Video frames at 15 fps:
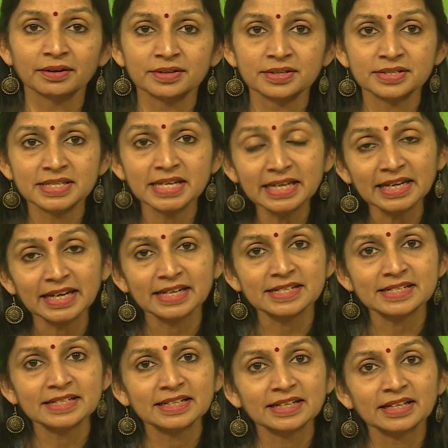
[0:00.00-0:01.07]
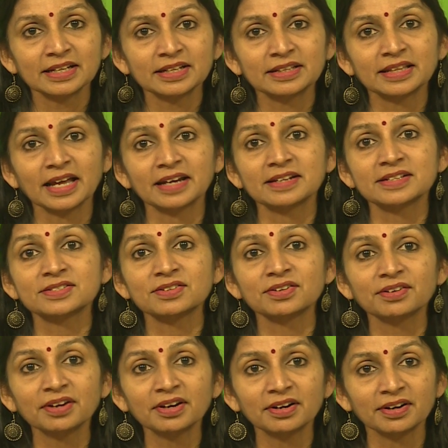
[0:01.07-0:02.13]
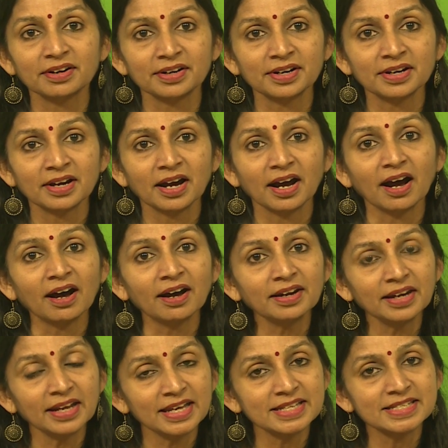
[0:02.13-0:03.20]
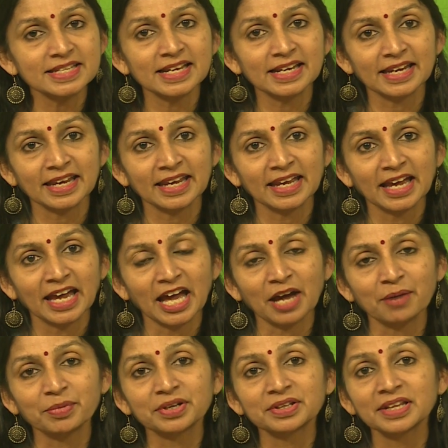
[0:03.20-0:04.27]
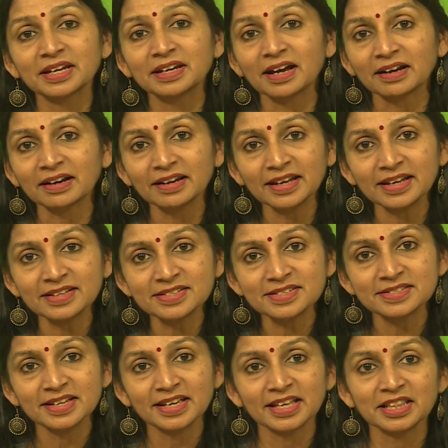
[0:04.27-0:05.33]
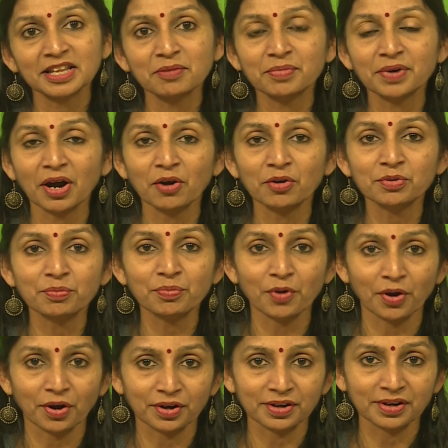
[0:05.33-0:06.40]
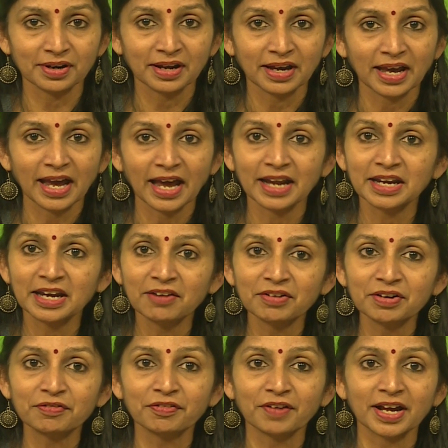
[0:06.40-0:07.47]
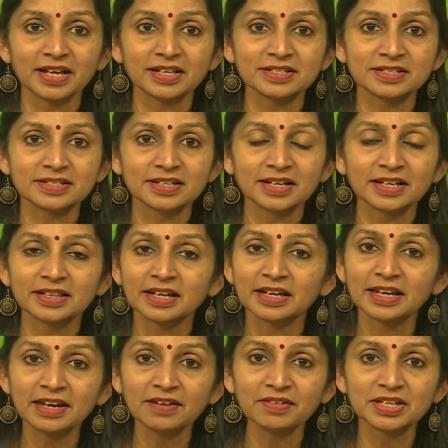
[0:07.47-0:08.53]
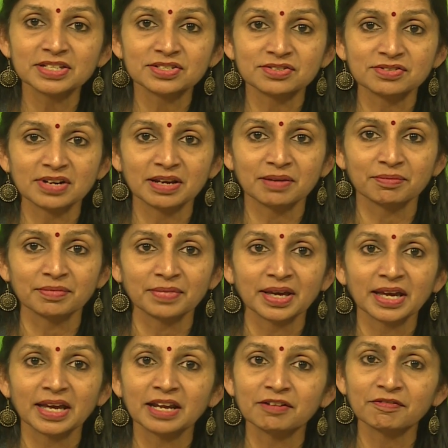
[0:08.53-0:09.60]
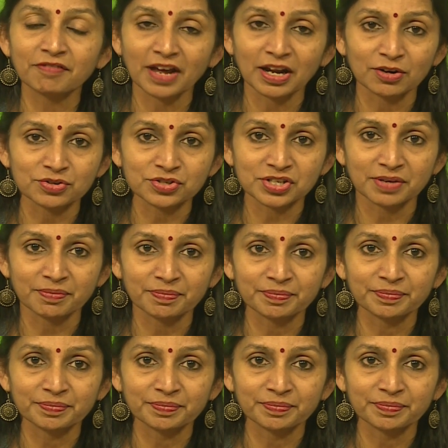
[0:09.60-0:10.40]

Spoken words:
cygnet that is reared uneasily among the ducklings in the brown pond and never finds the living stream in fellowship.